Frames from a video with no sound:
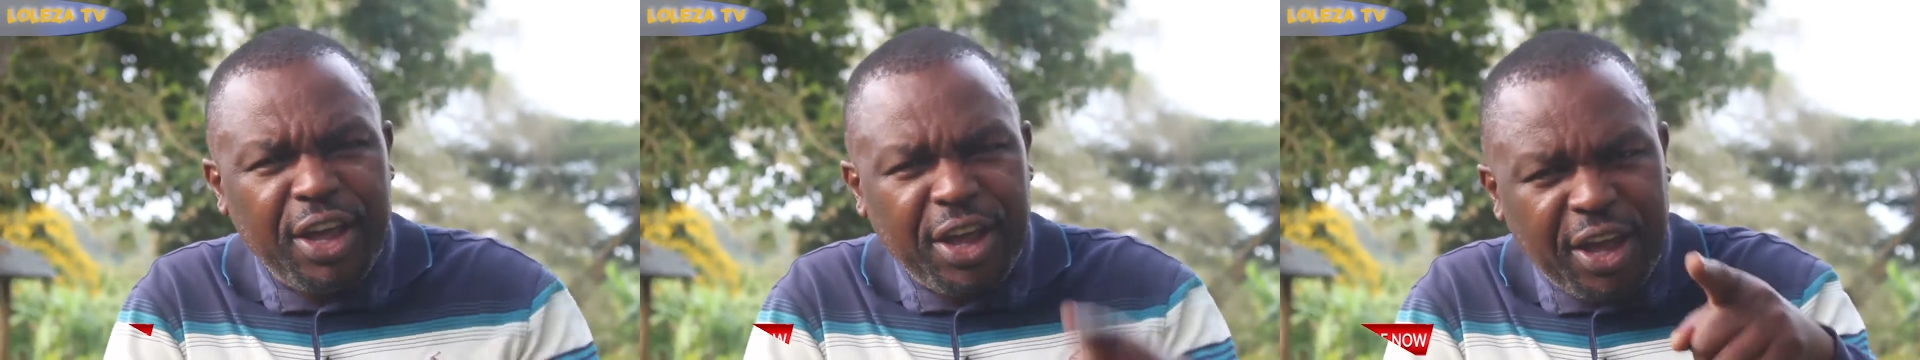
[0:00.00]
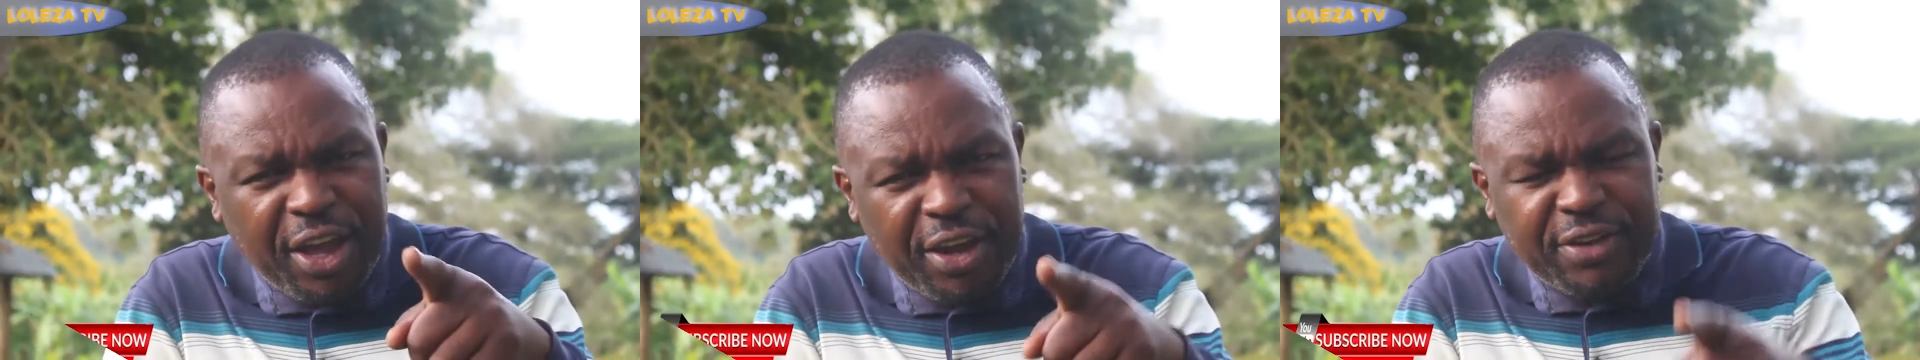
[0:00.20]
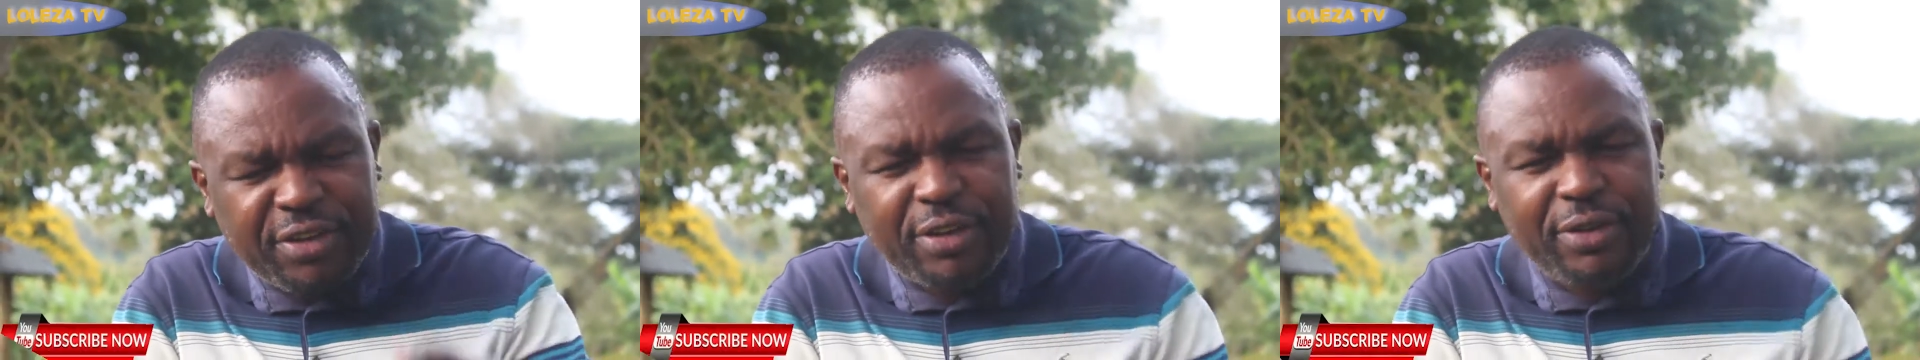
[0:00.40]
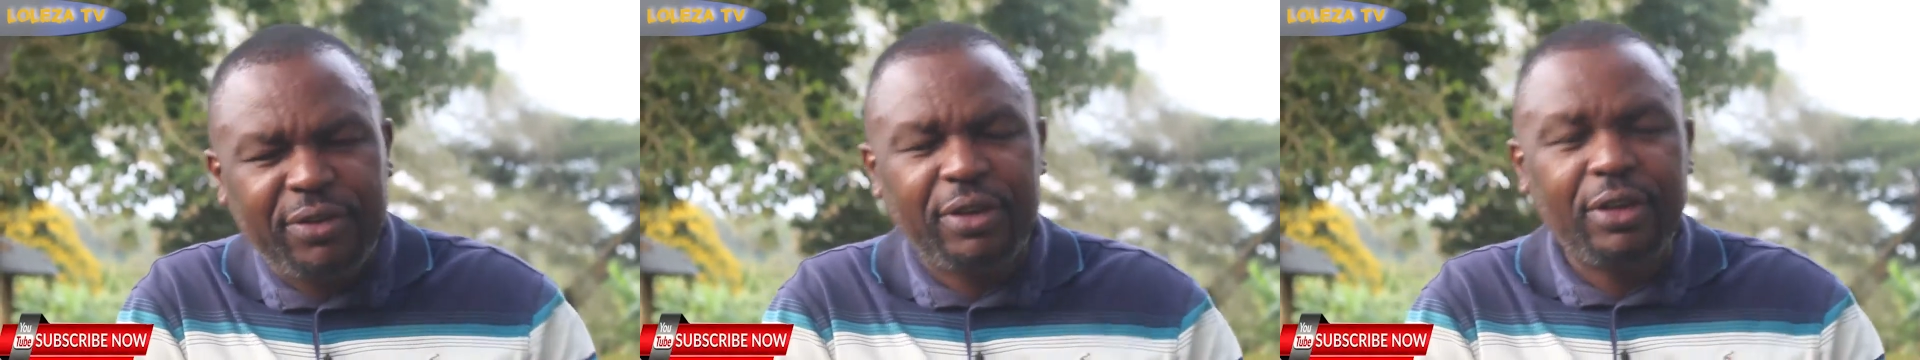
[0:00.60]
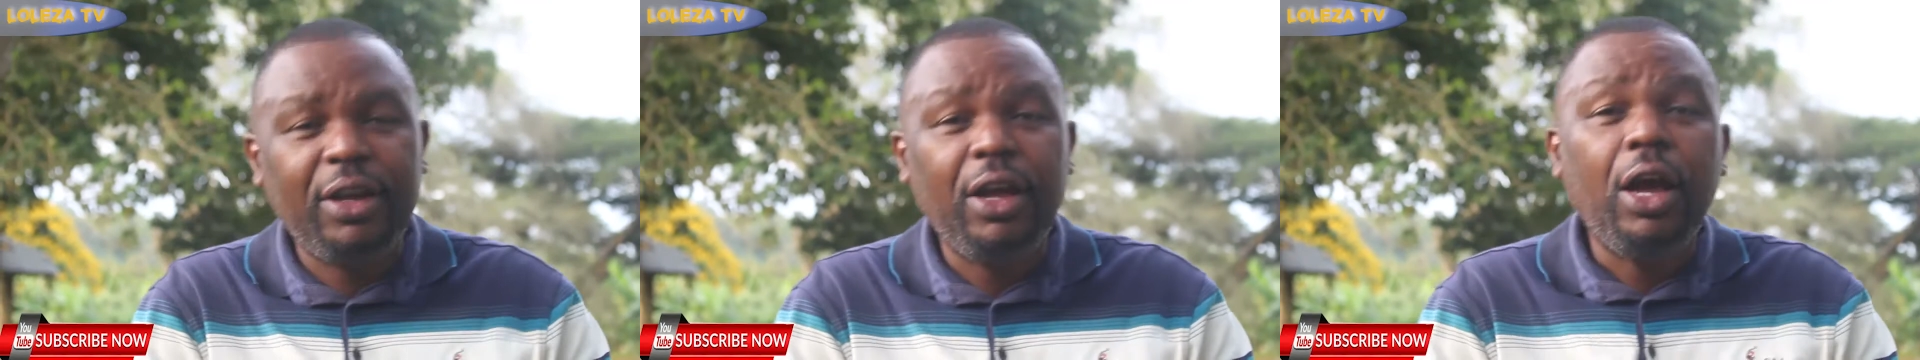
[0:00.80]
Is
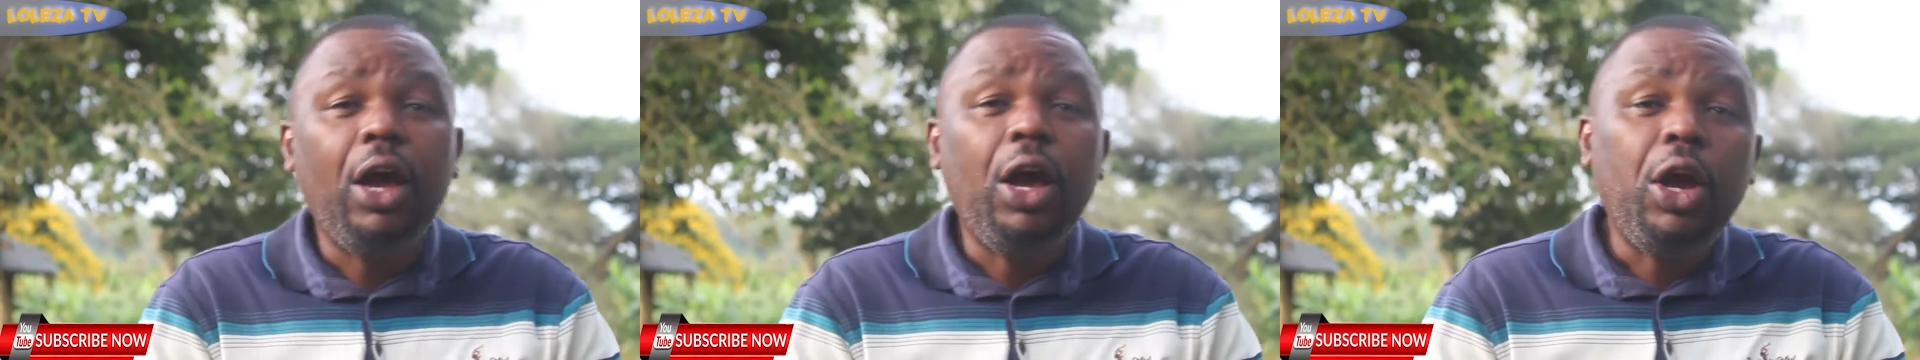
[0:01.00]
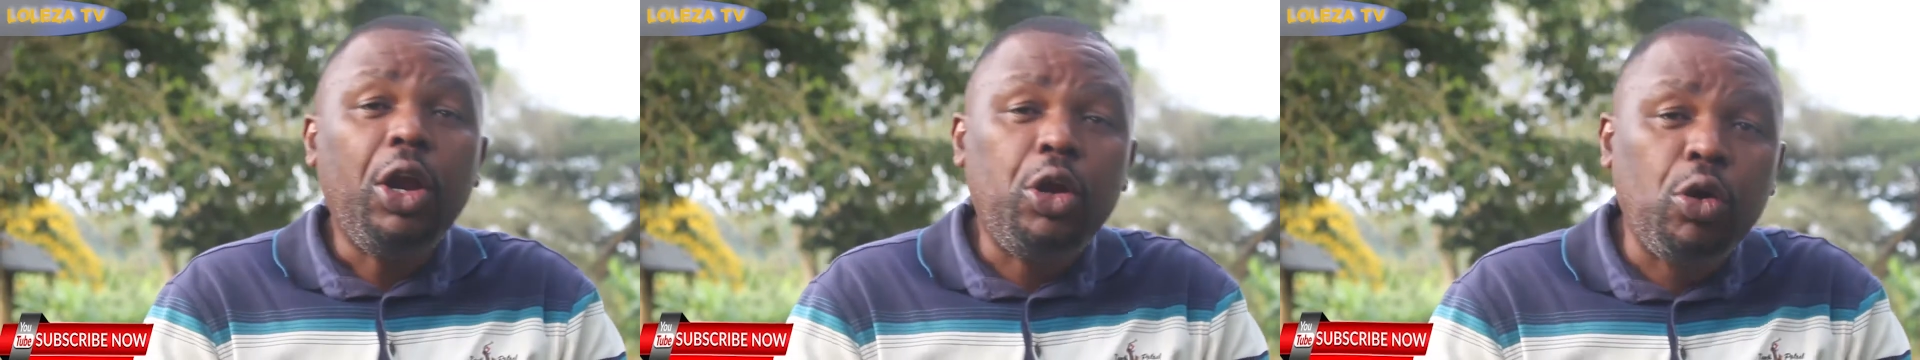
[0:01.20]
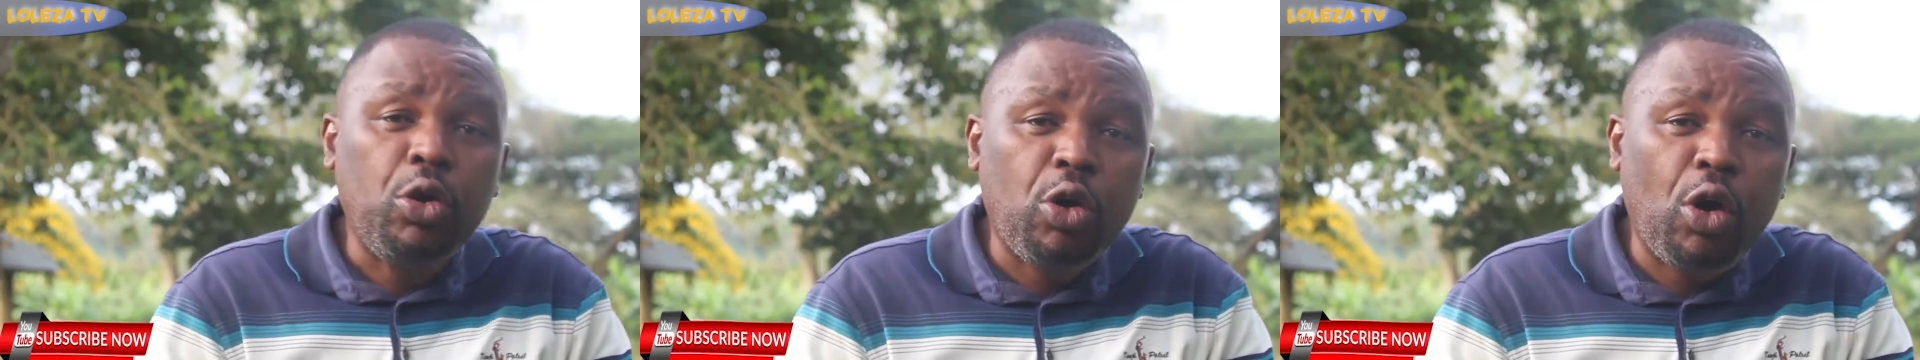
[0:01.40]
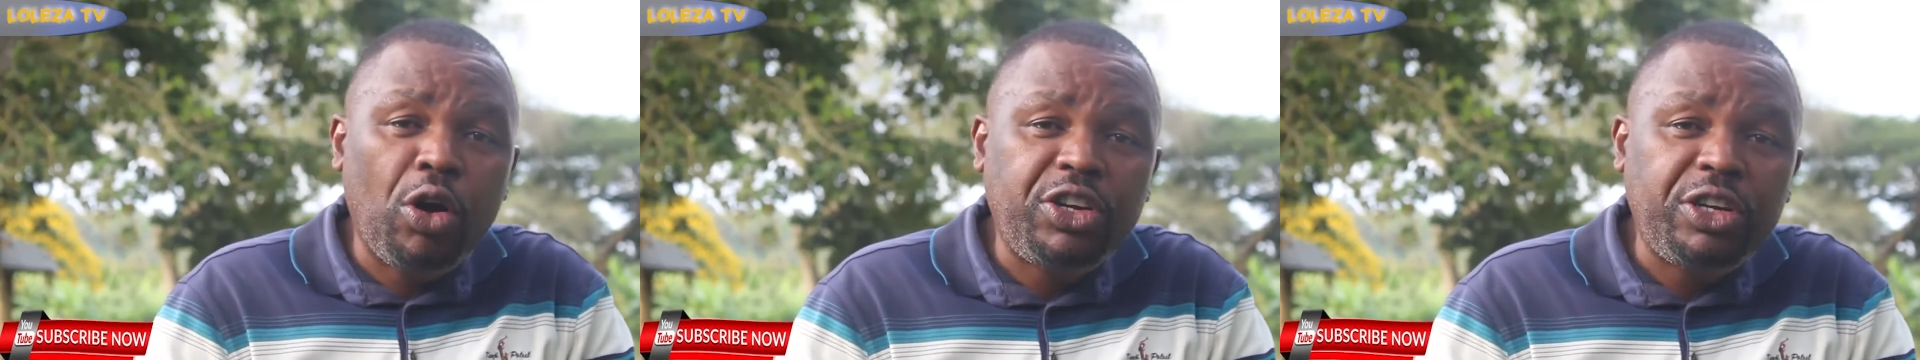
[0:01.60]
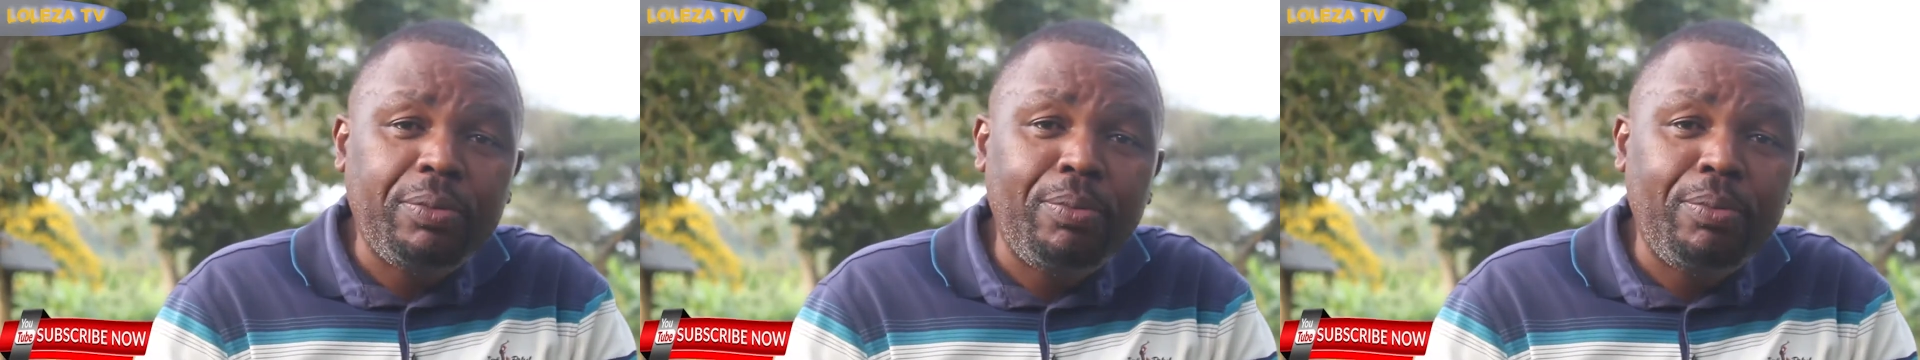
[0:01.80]
do not